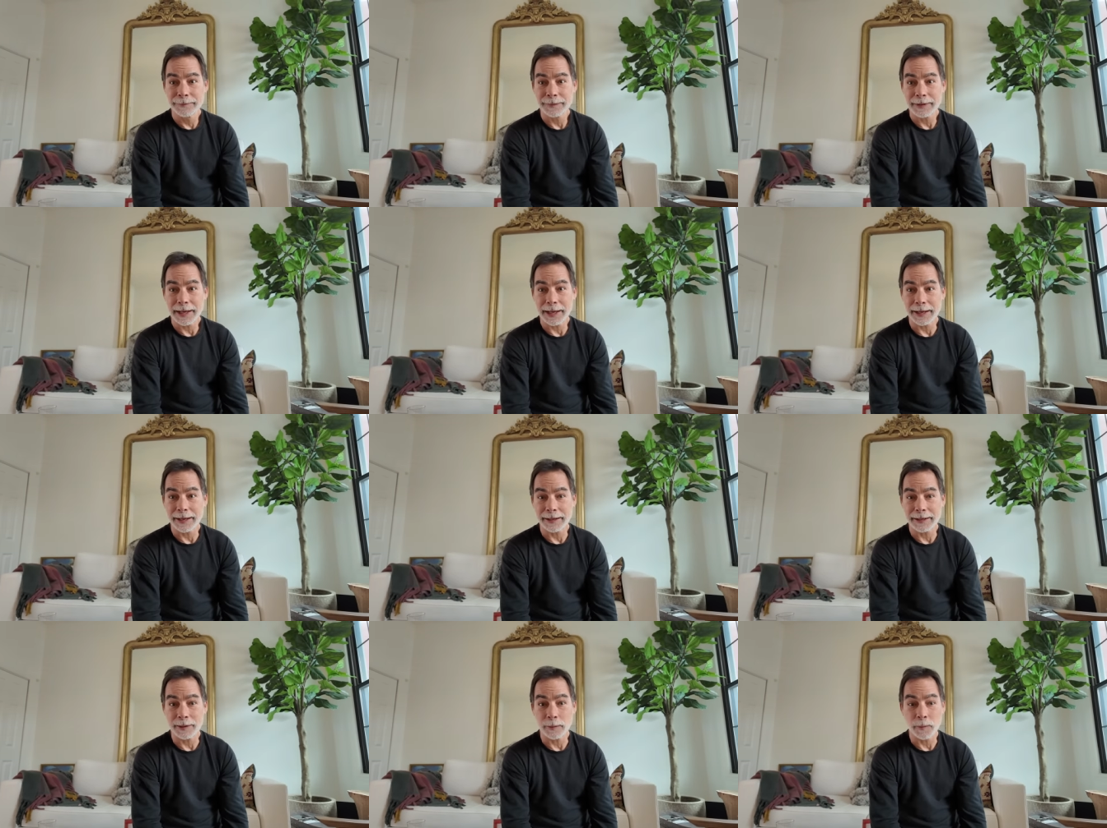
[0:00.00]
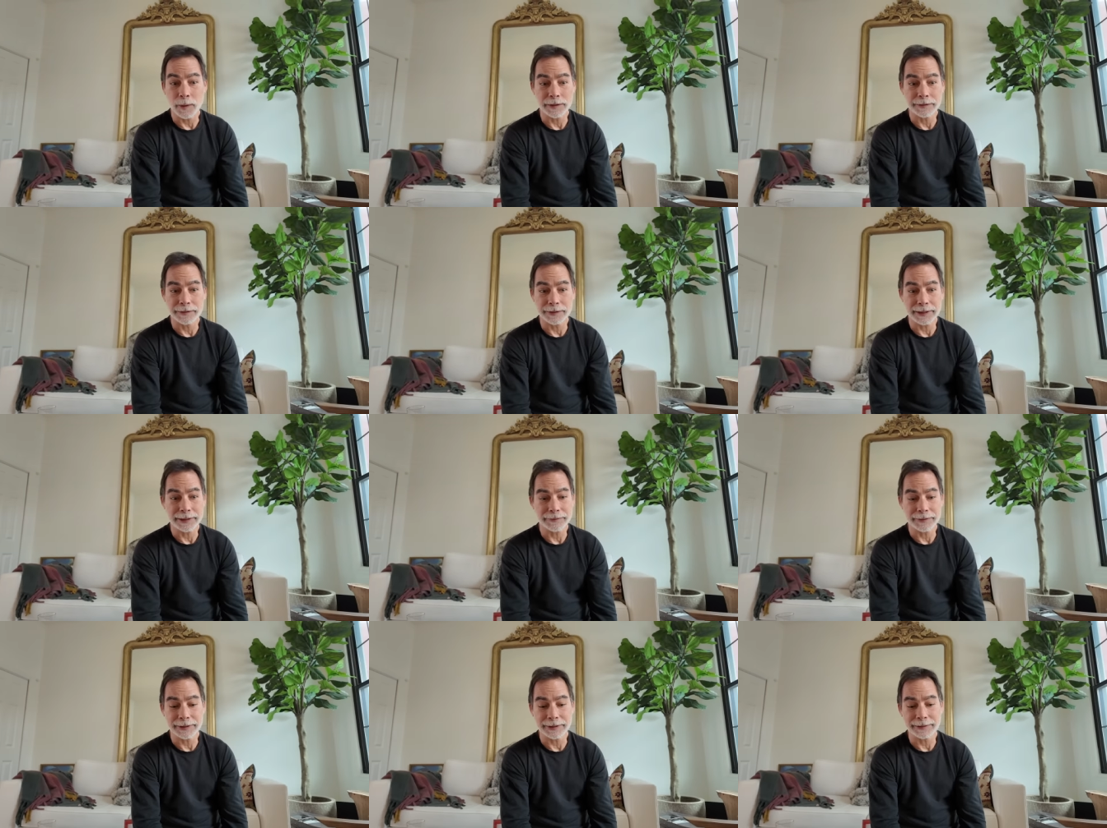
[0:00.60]
And it wasn't
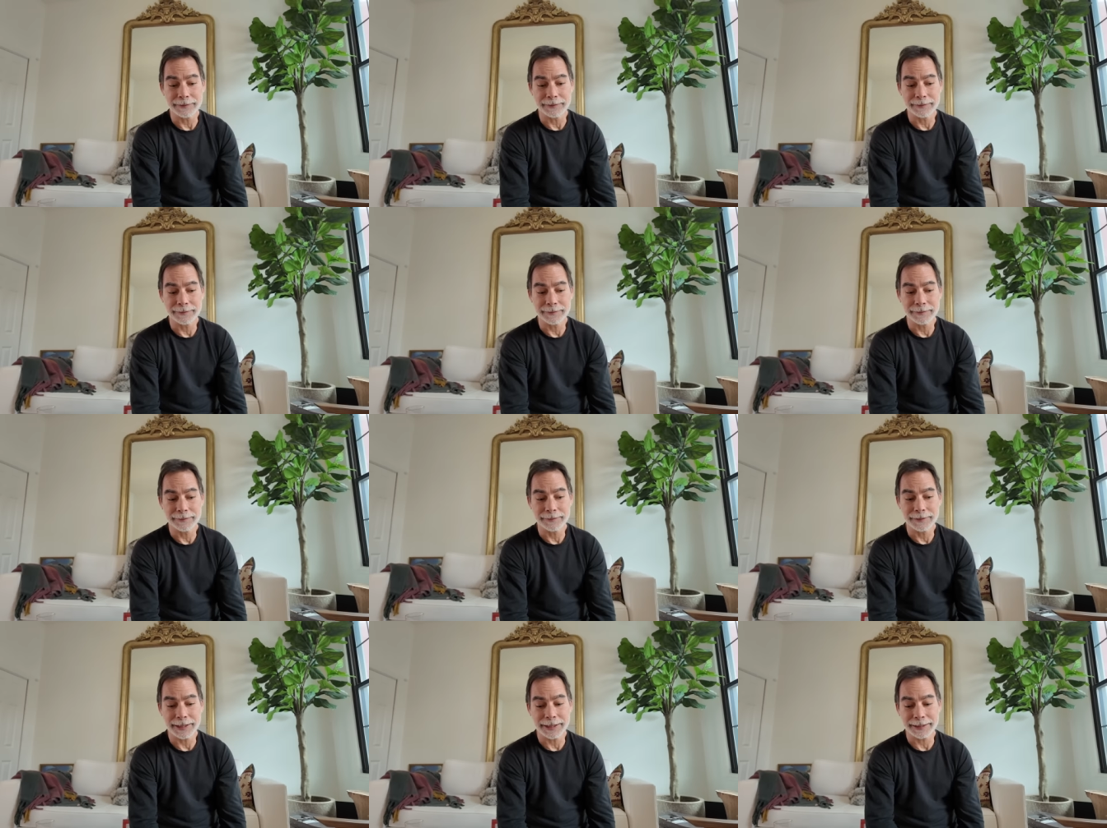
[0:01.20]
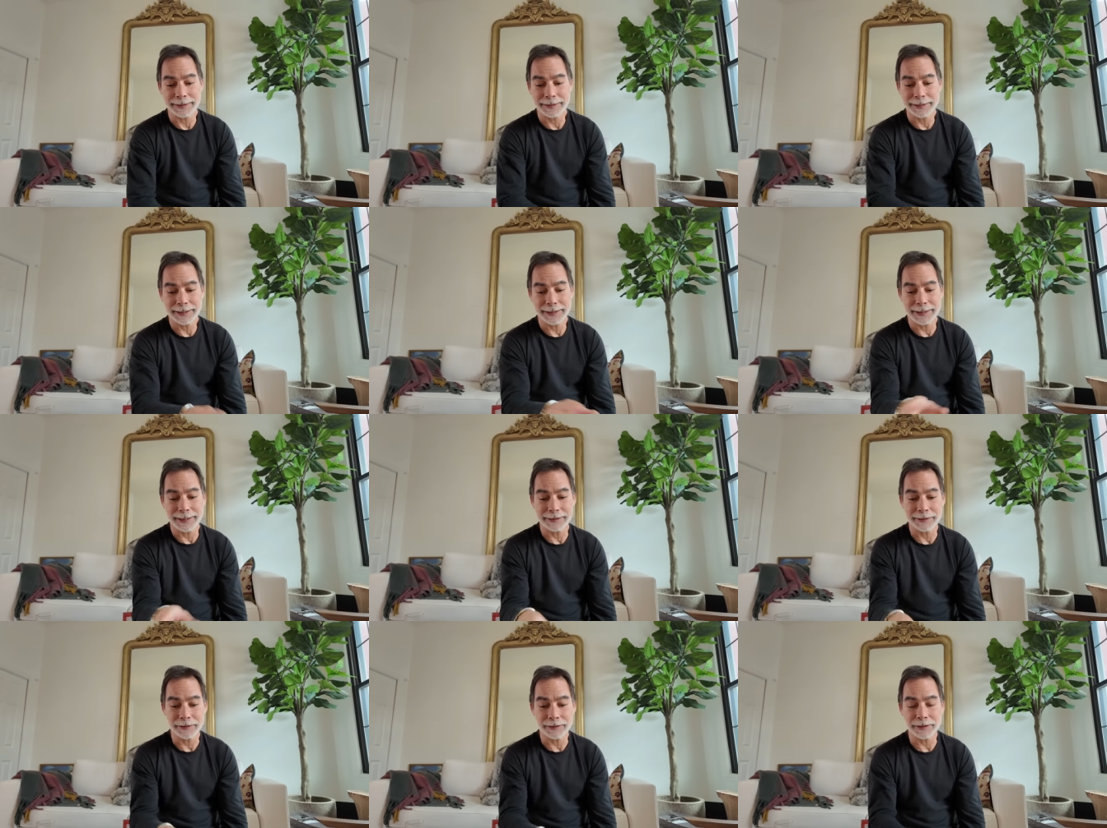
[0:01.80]
even like he
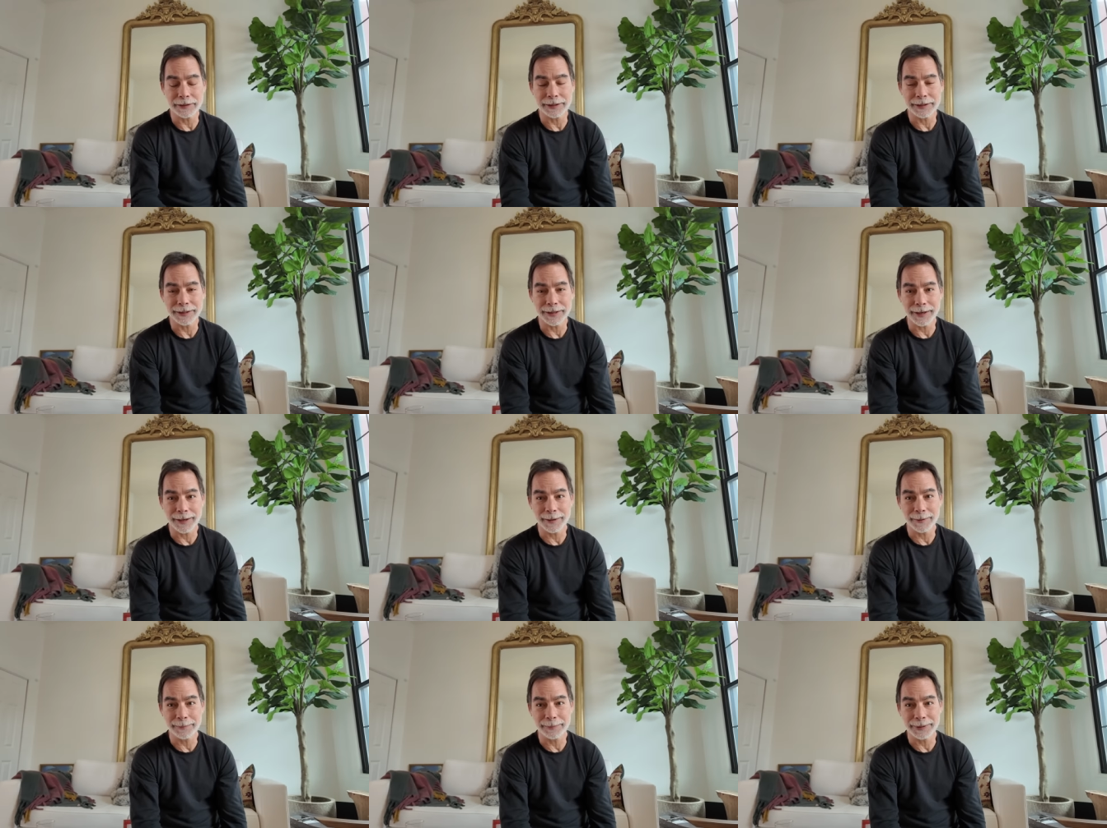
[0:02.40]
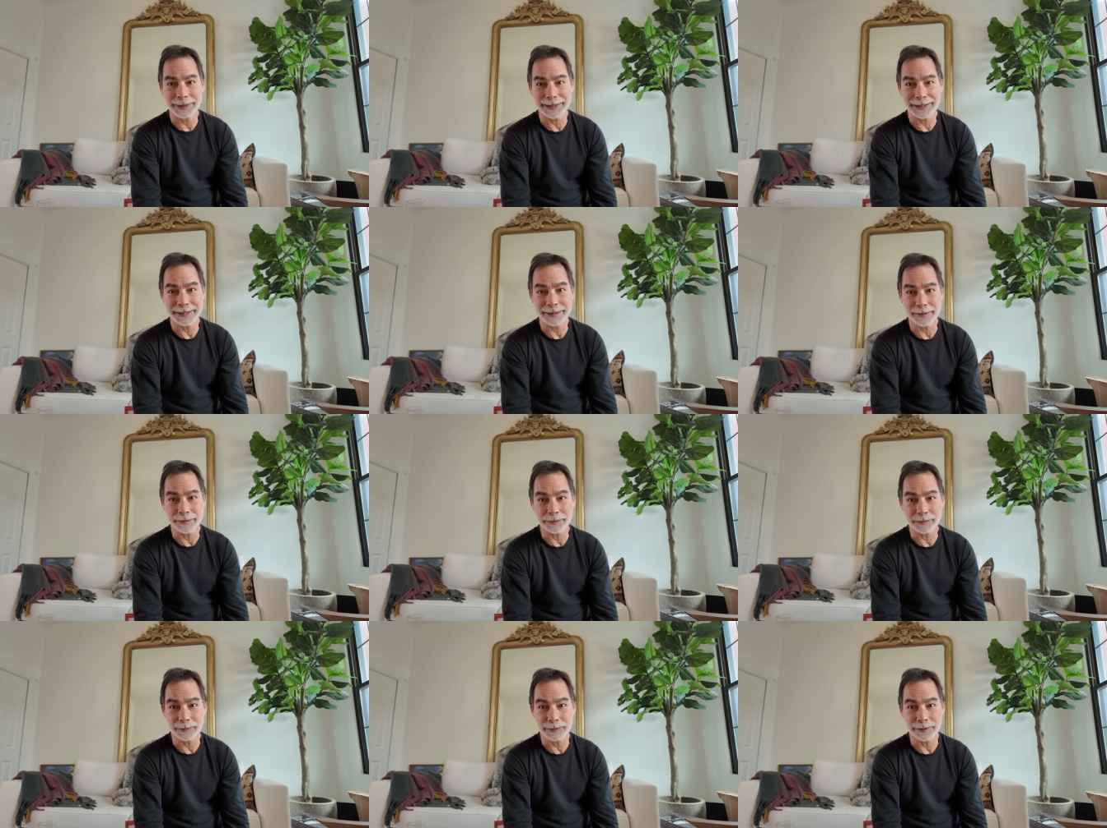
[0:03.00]
had to look it up, and he
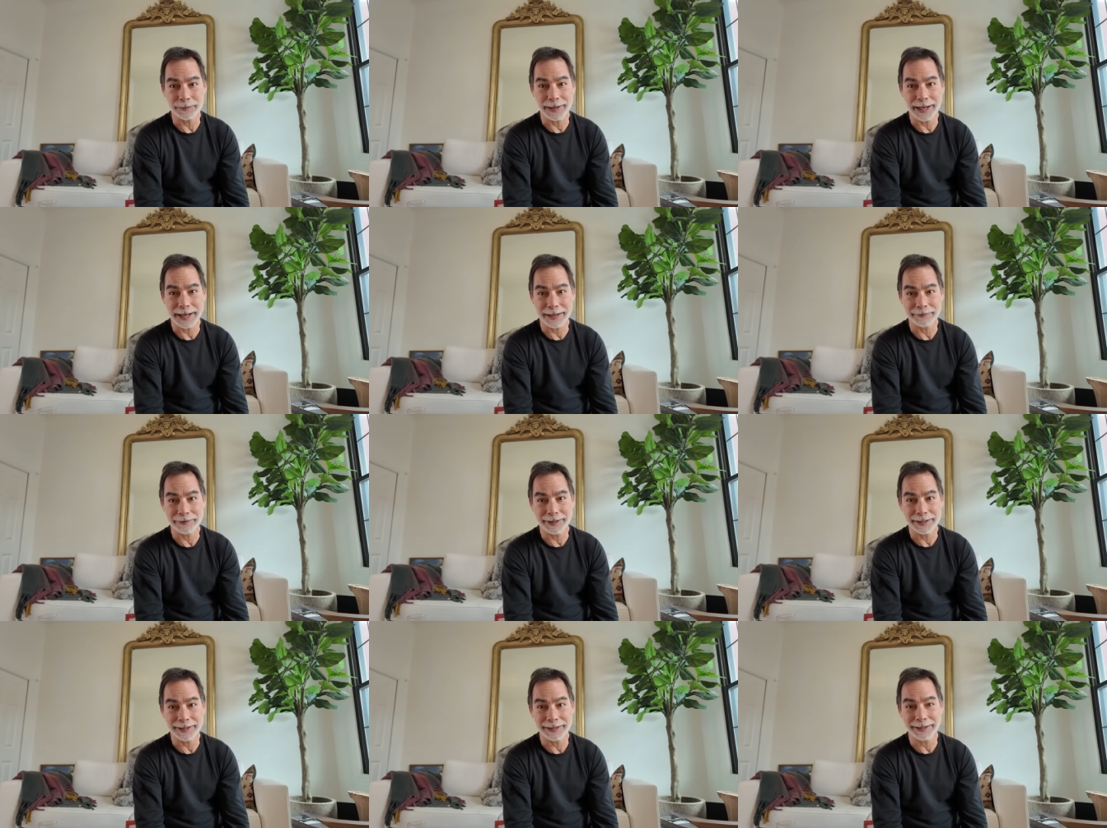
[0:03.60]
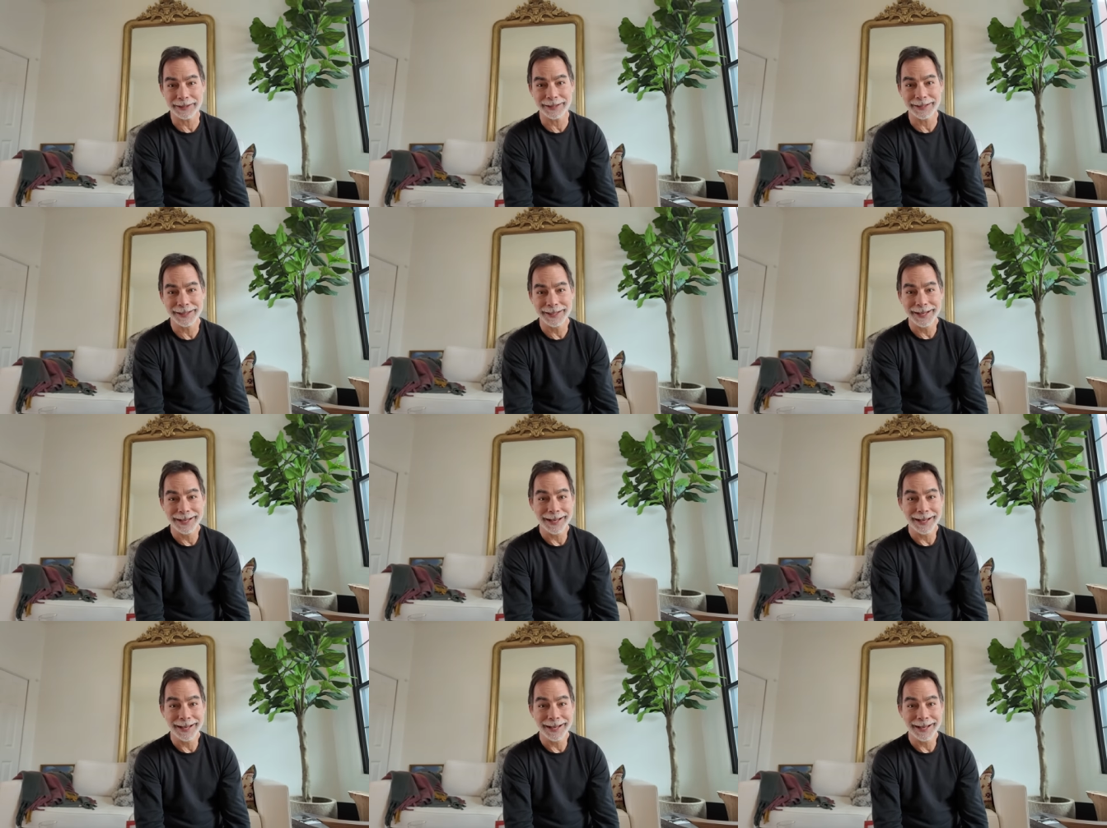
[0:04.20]
goes, we don't have any.